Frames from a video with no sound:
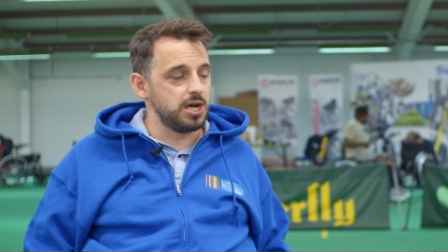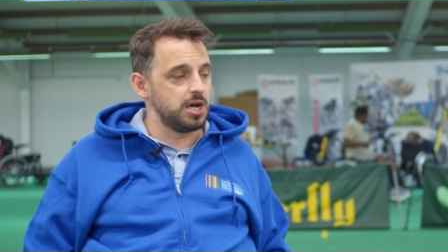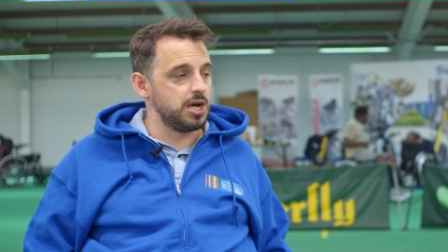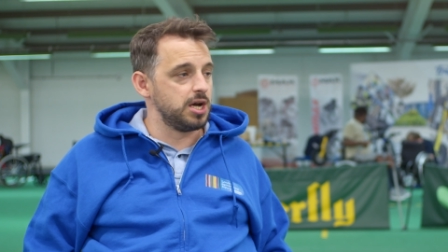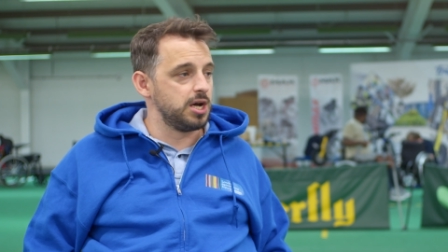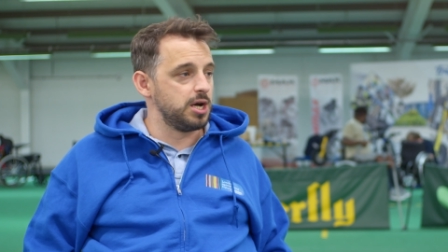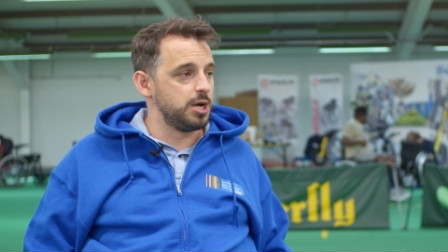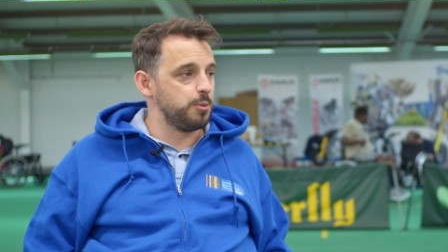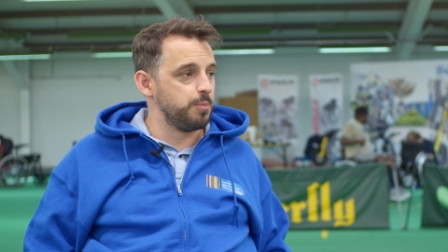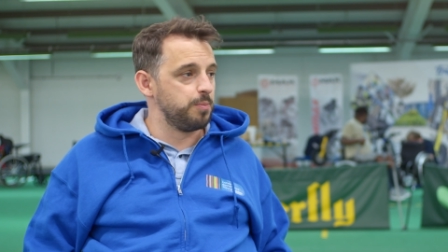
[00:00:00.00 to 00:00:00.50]

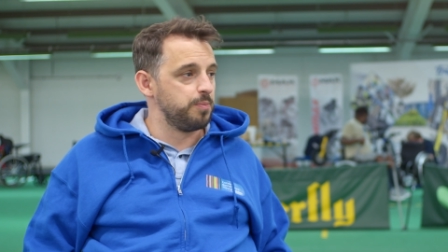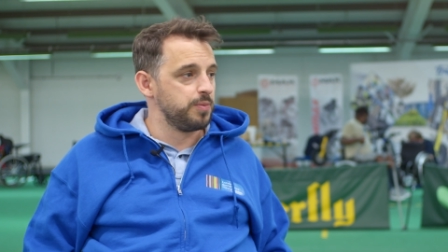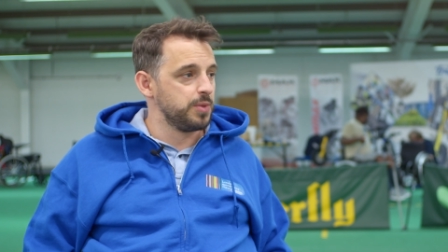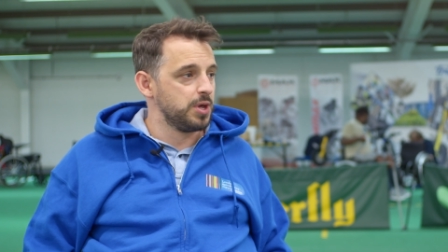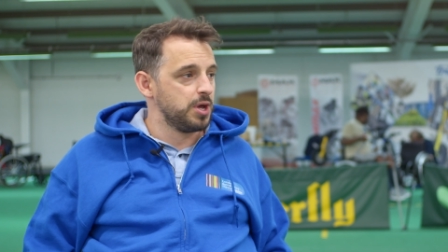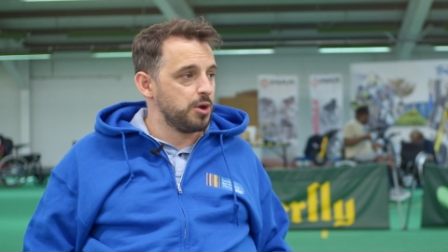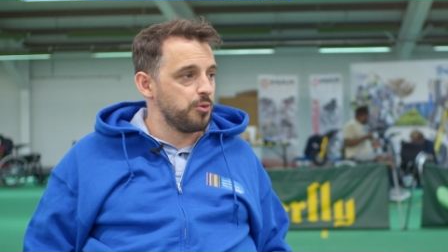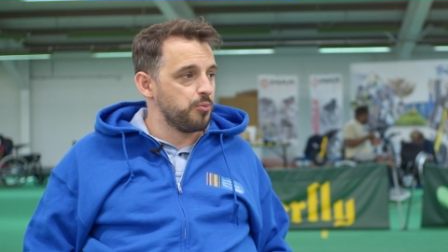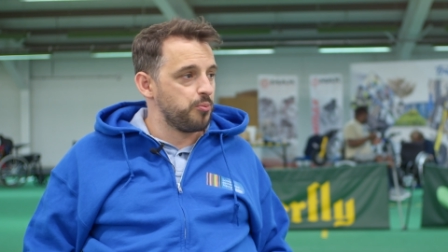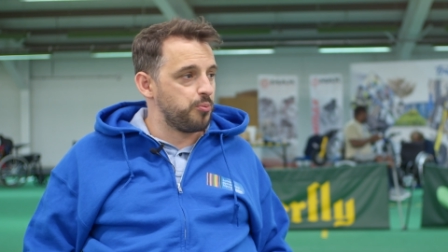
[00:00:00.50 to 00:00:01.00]
Um,
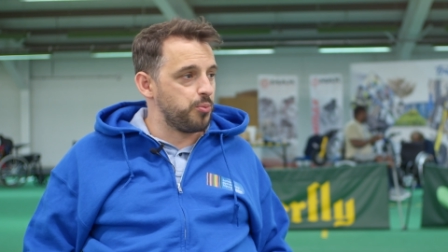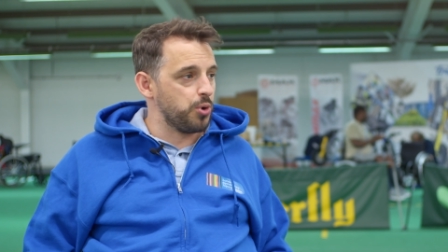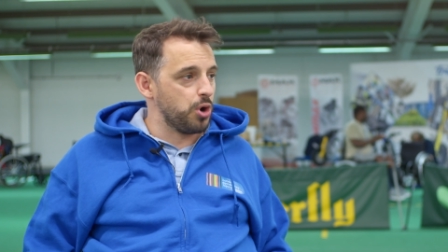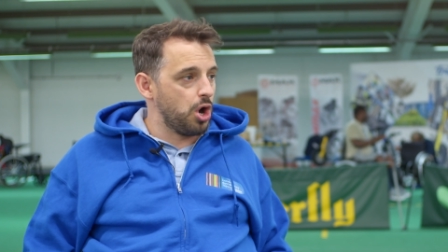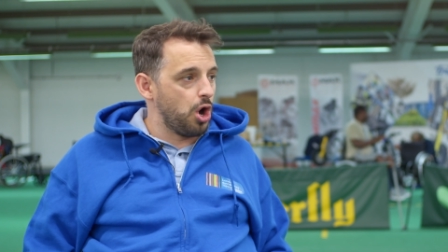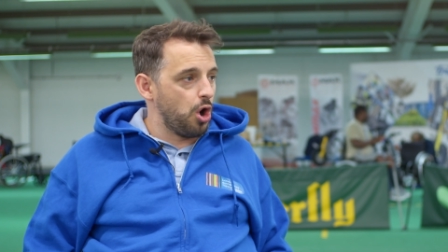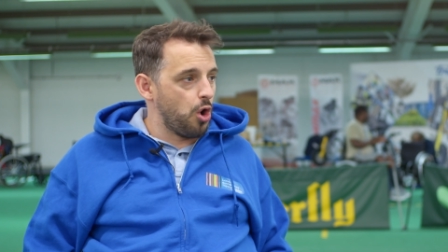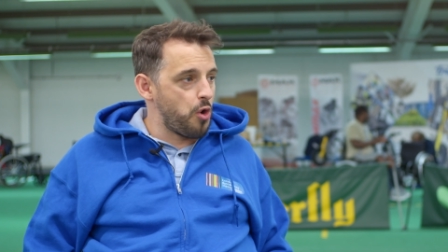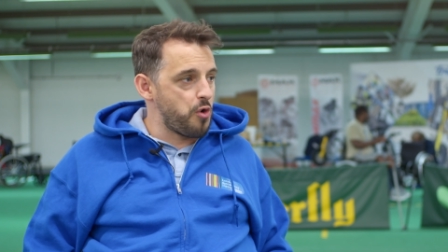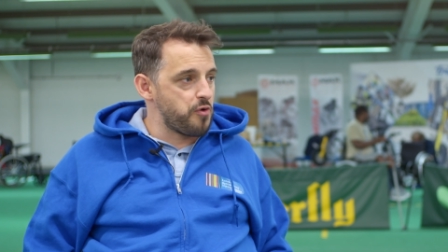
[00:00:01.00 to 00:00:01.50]
but
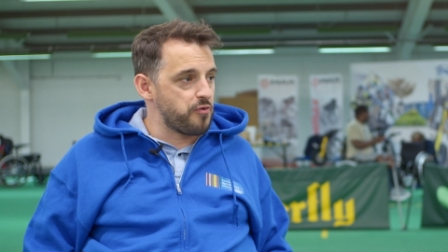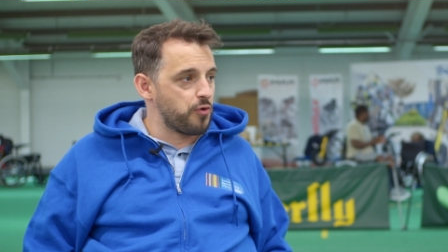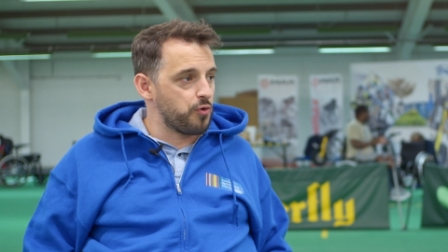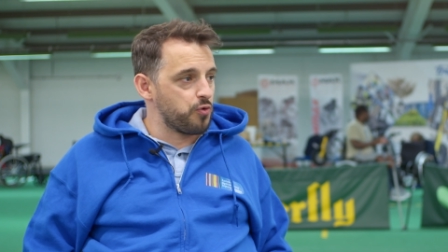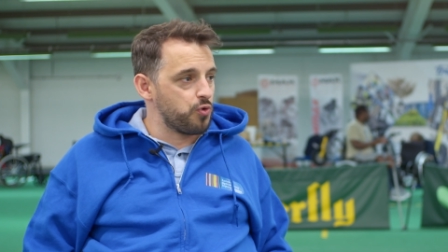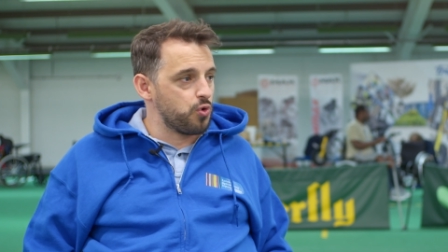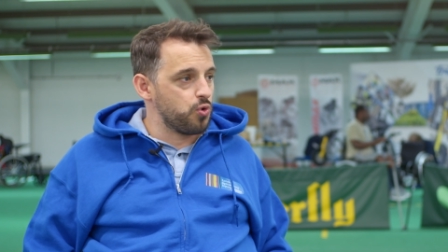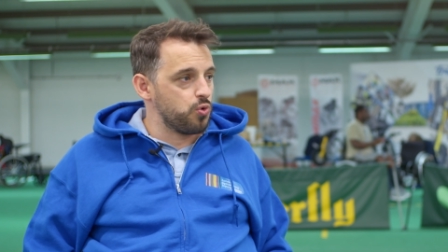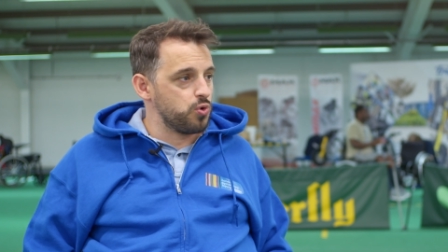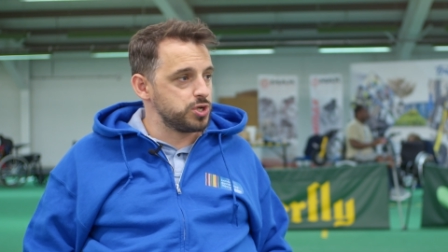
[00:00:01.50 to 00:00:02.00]

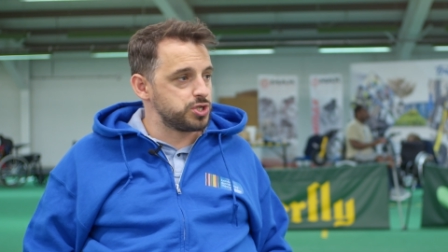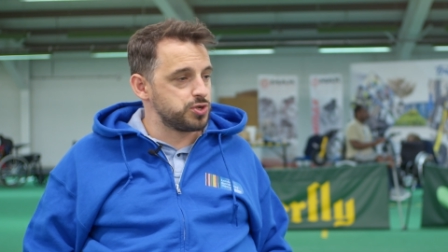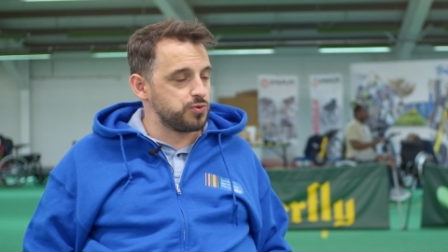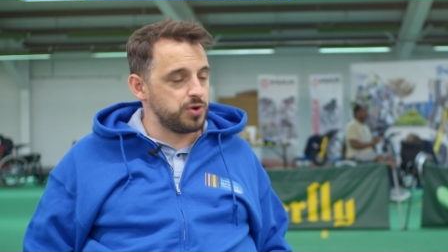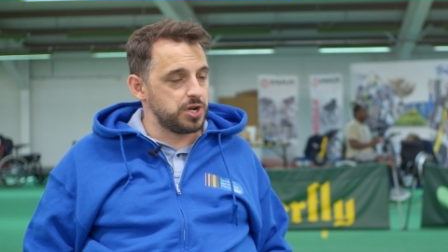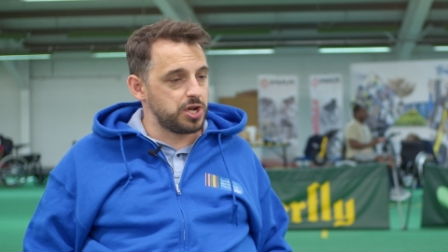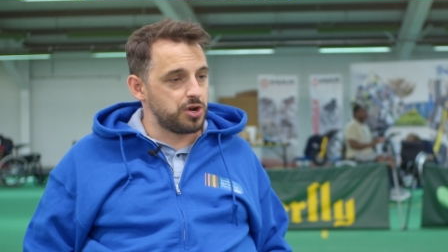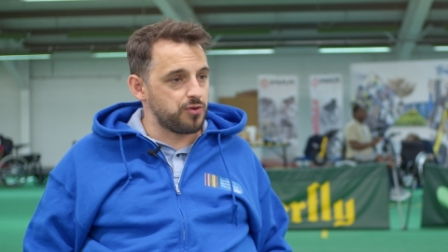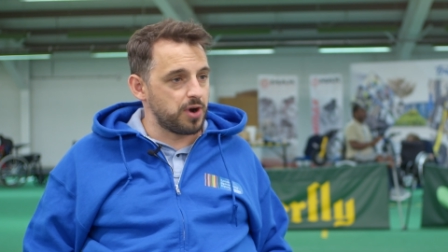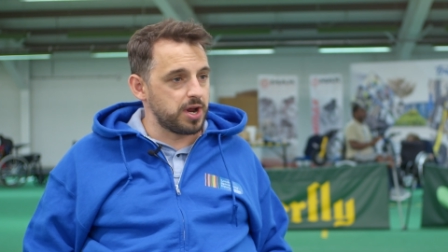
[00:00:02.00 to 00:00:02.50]
overall, it's a
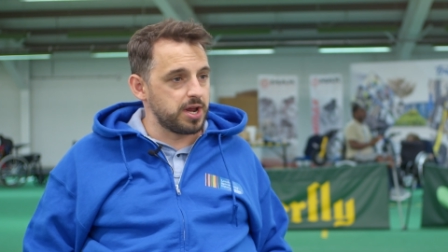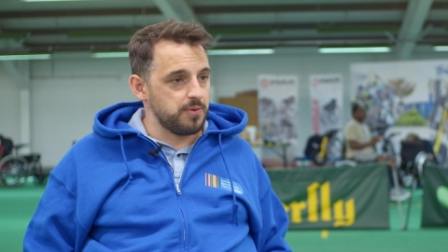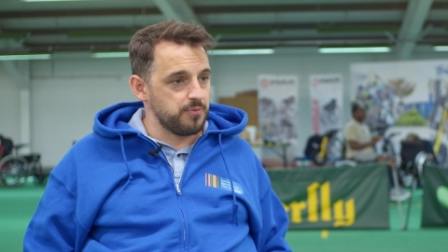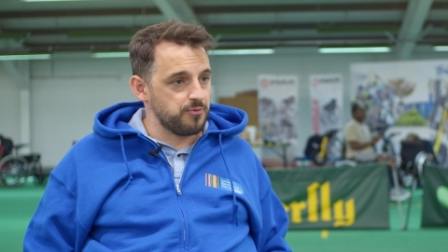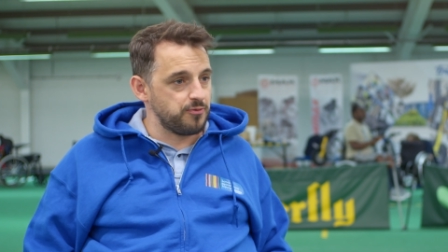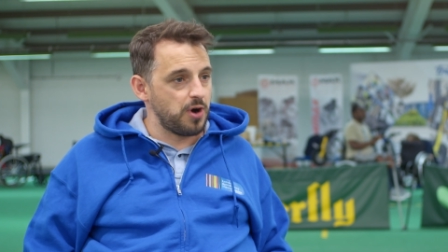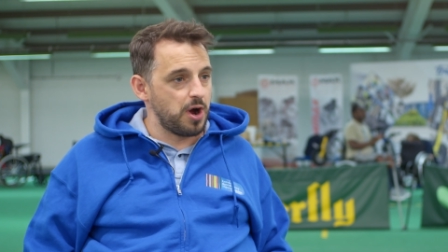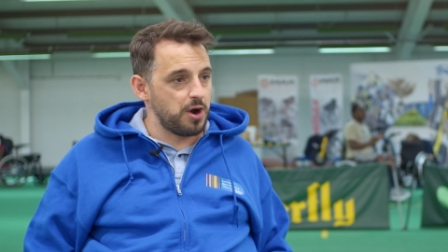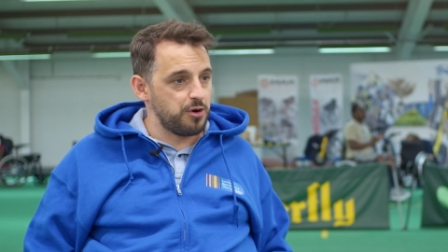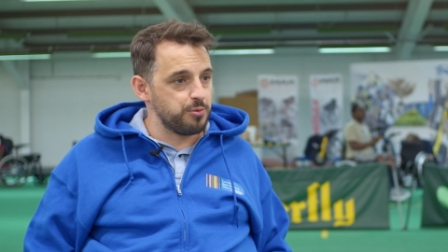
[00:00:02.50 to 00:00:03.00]
really great
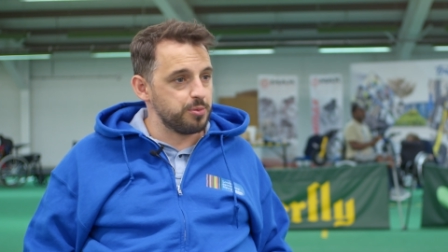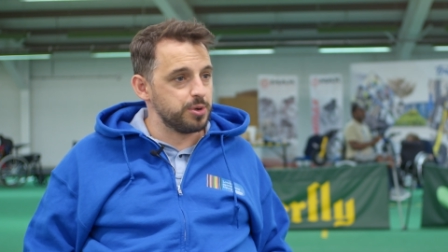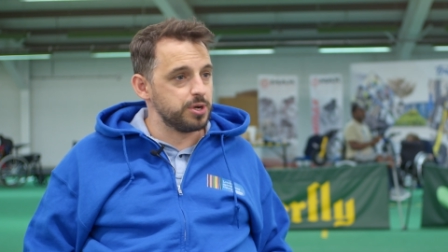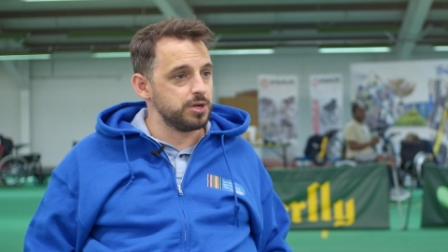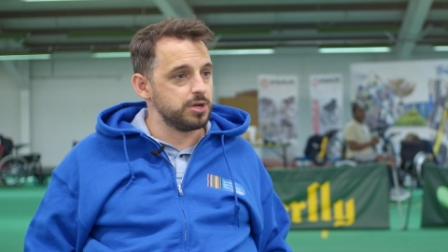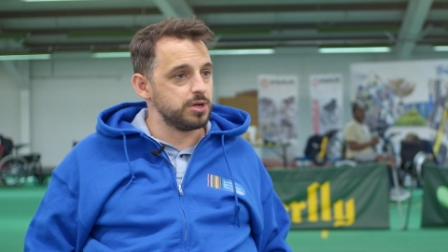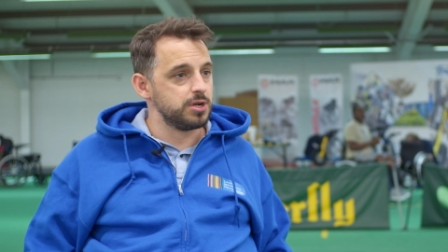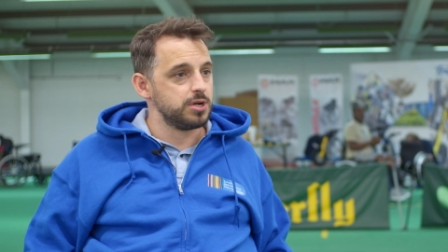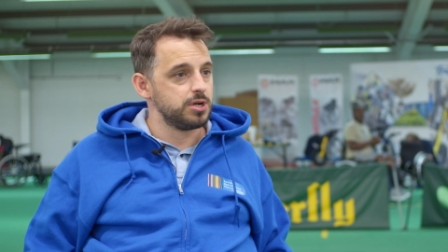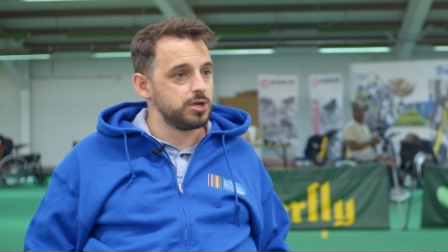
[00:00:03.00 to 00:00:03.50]
environment
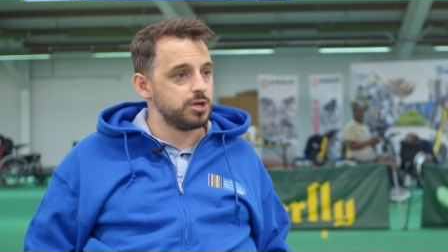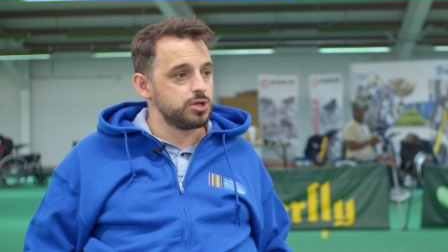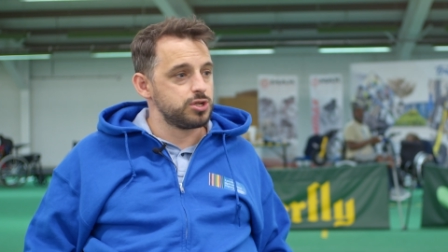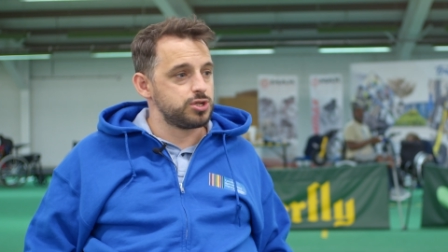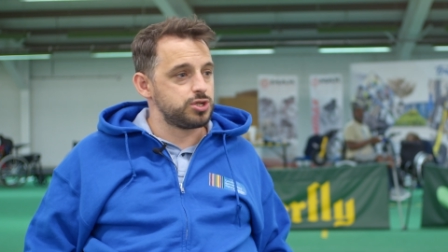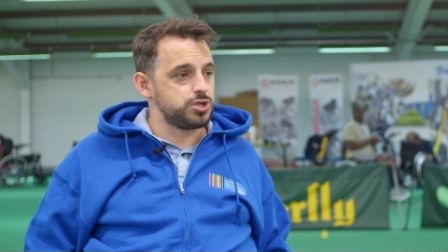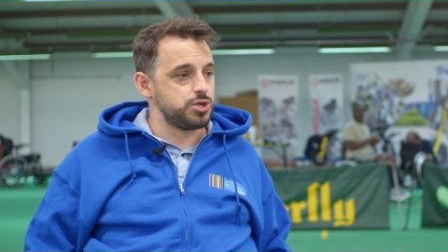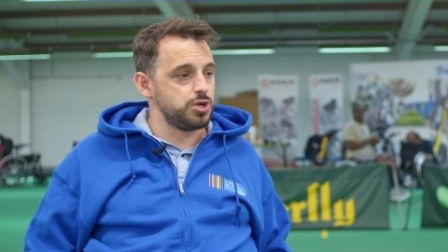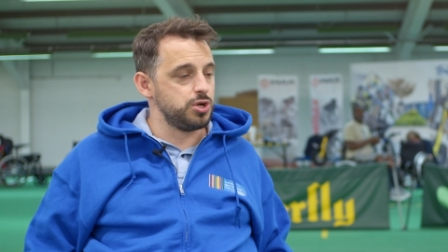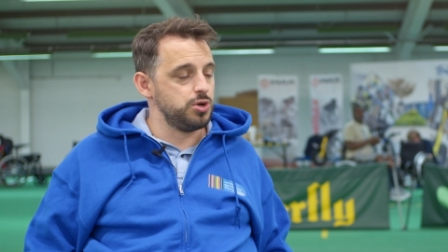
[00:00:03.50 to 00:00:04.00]

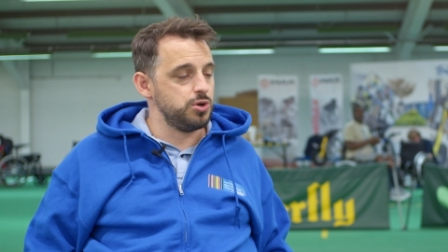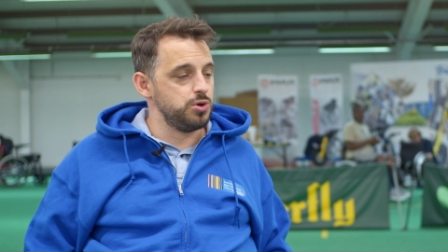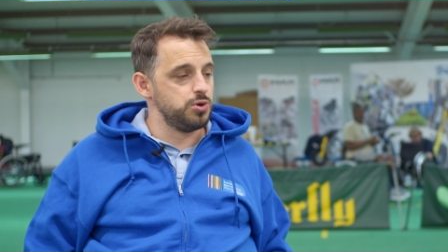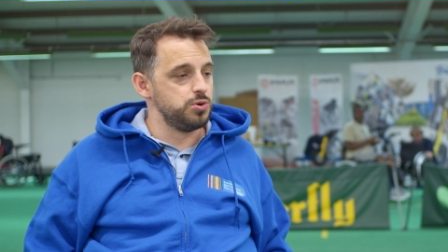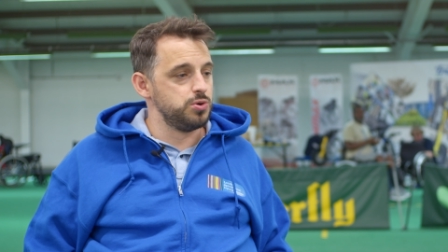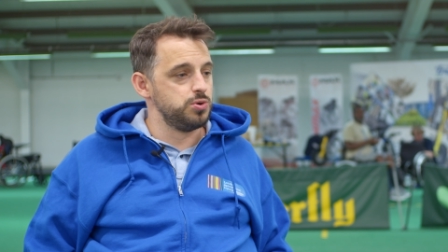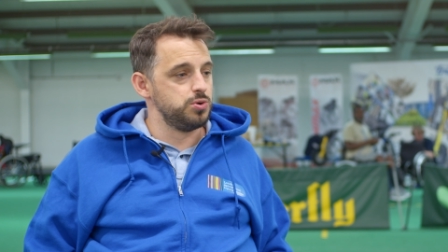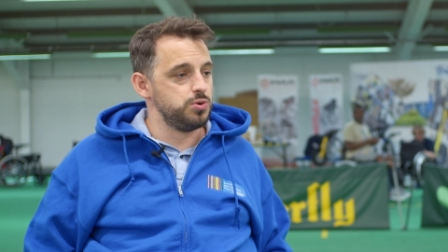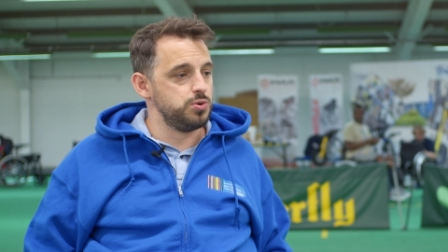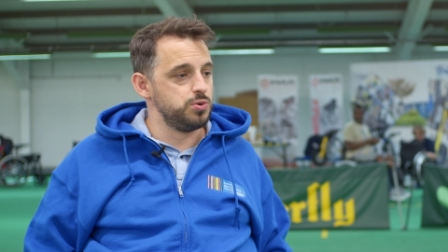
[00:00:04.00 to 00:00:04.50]

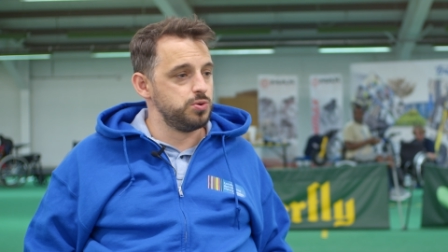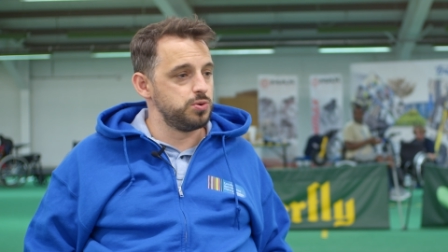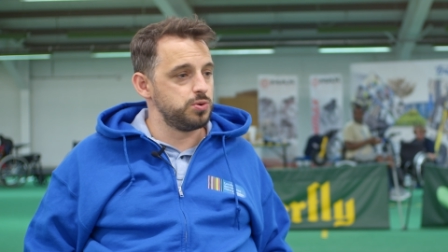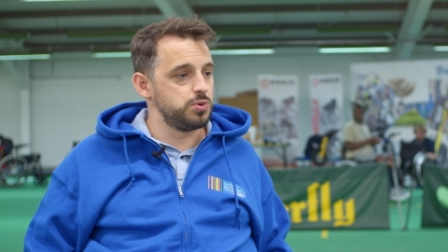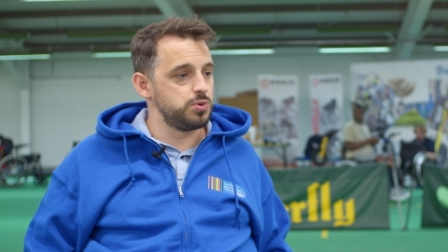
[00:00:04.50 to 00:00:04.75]
to